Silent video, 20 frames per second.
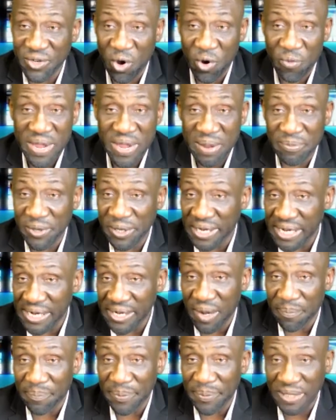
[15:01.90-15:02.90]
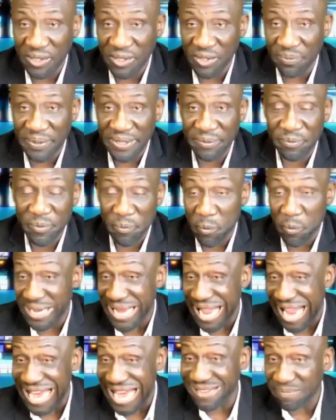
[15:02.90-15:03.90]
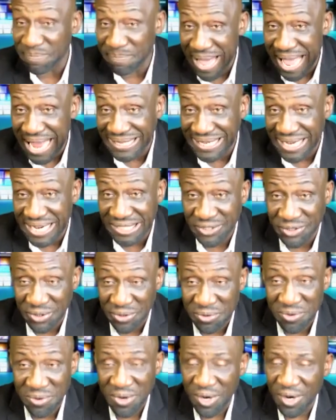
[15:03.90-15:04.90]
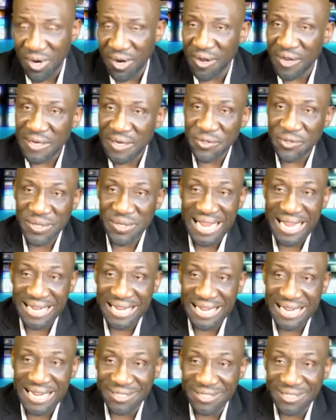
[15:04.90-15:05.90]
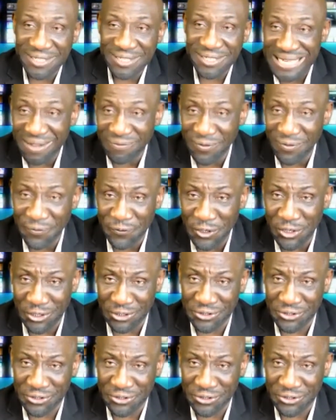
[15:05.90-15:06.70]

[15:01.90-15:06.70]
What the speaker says: to be able to clean up a little bit with Ayton back there too. You got 2 7-footers.